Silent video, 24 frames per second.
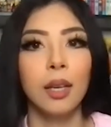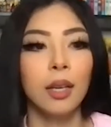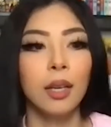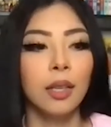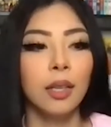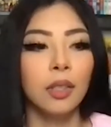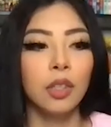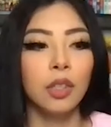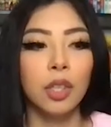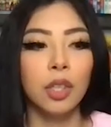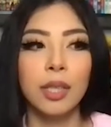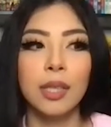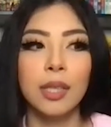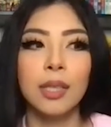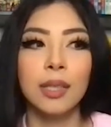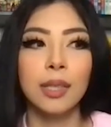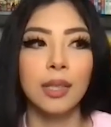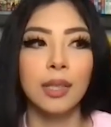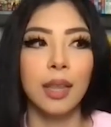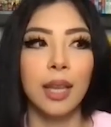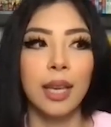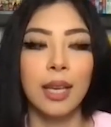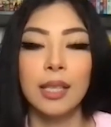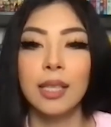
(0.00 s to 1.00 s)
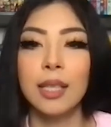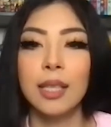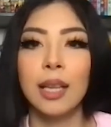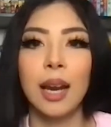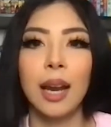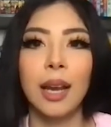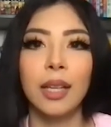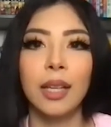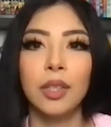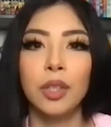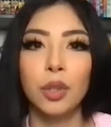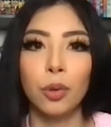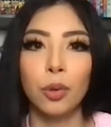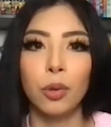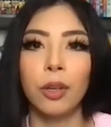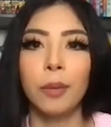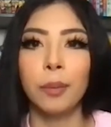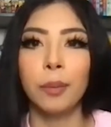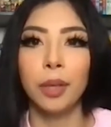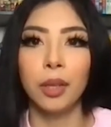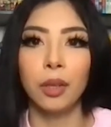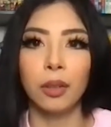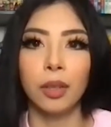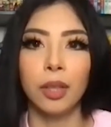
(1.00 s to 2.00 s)
just things that I enjoy
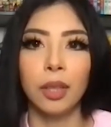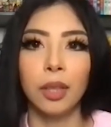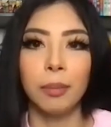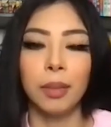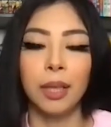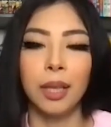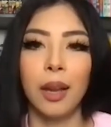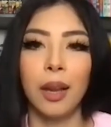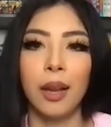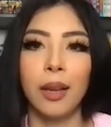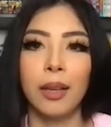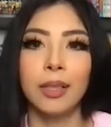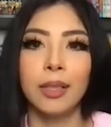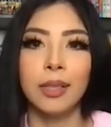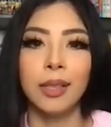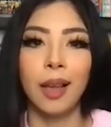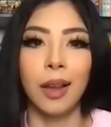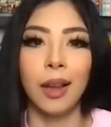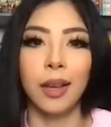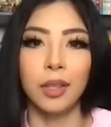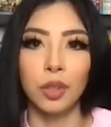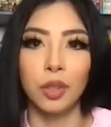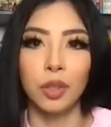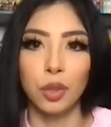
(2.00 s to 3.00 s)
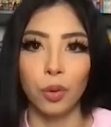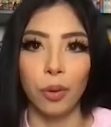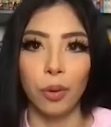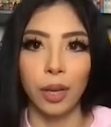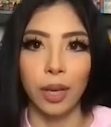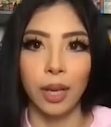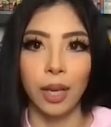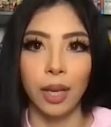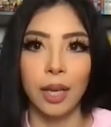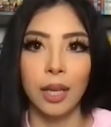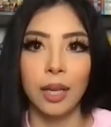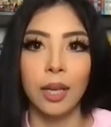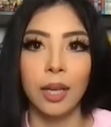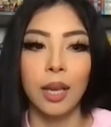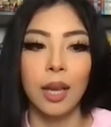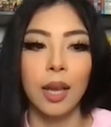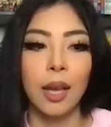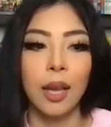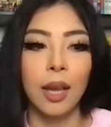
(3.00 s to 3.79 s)
purely because I enjoy it.